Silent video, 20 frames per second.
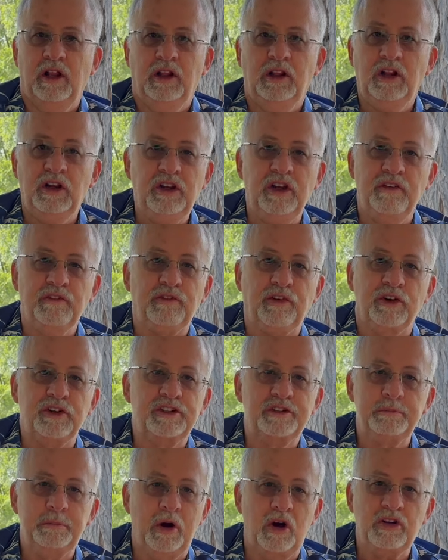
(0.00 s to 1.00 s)
Looking for a
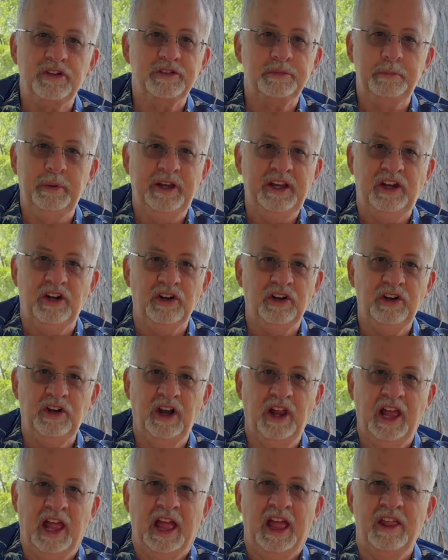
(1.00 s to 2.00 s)
small speaker
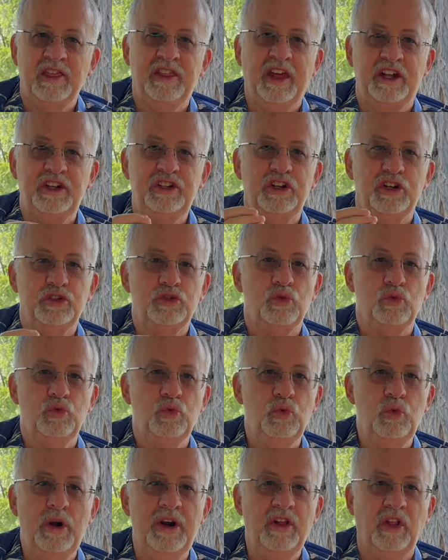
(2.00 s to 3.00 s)
that does
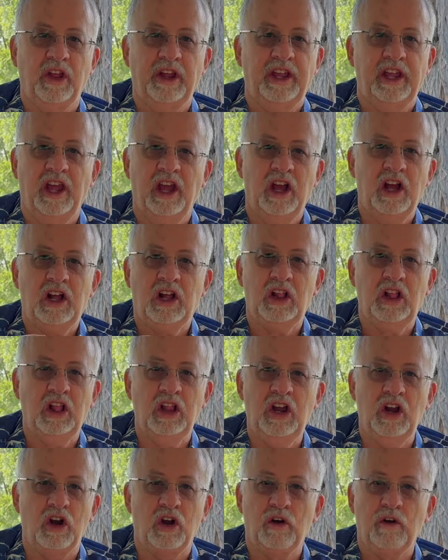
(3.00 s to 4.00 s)
really
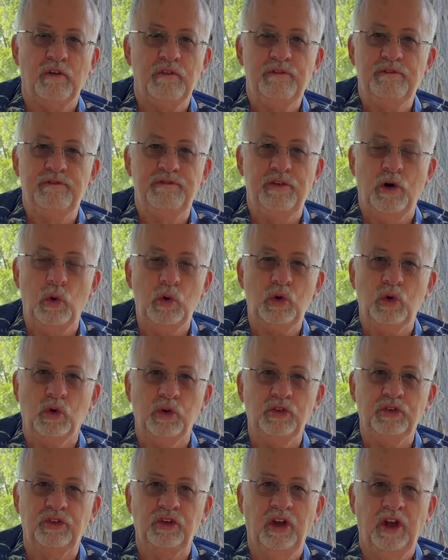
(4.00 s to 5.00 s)
clear
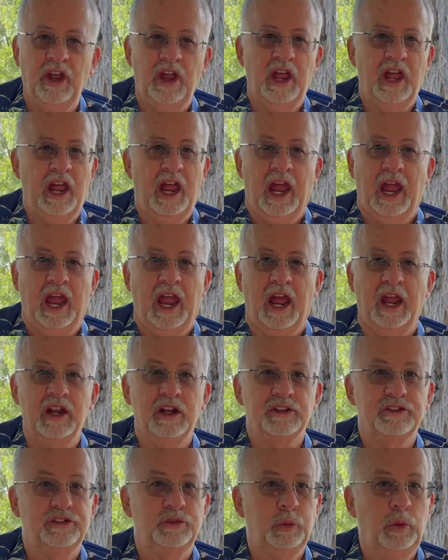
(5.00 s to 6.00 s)
vocals and a
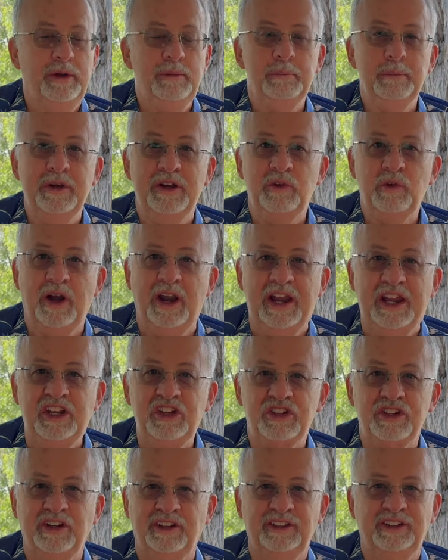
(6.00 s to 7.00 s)
sweet
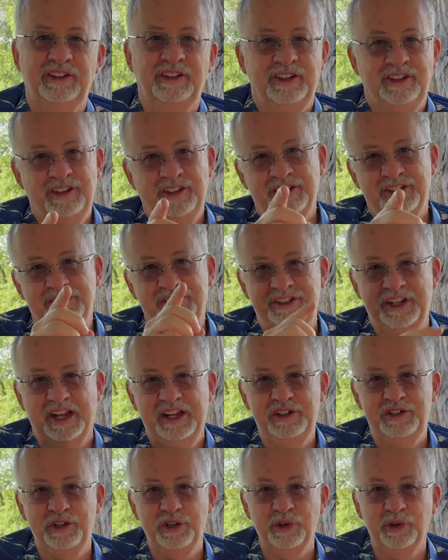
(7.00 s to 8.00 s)
mid-range? Stay
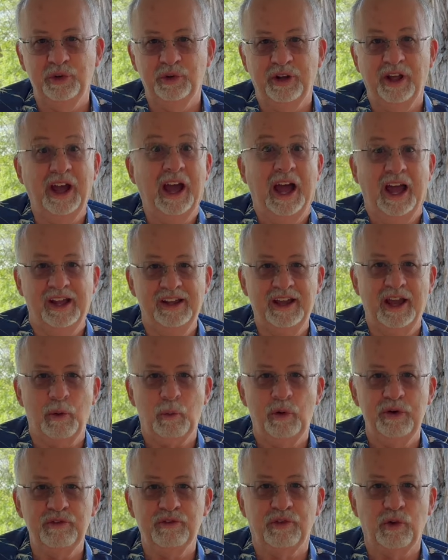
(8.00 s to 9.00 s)
tuned, I got
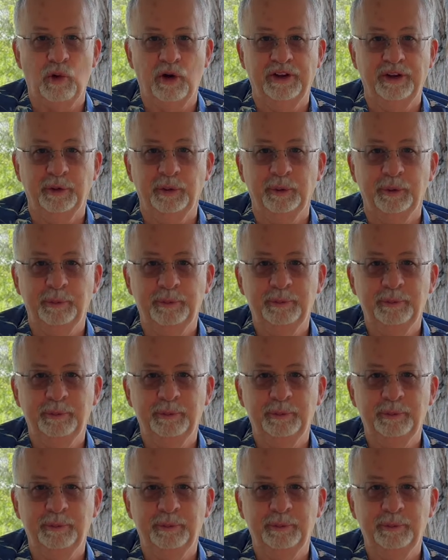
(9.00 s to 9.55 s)
one for you.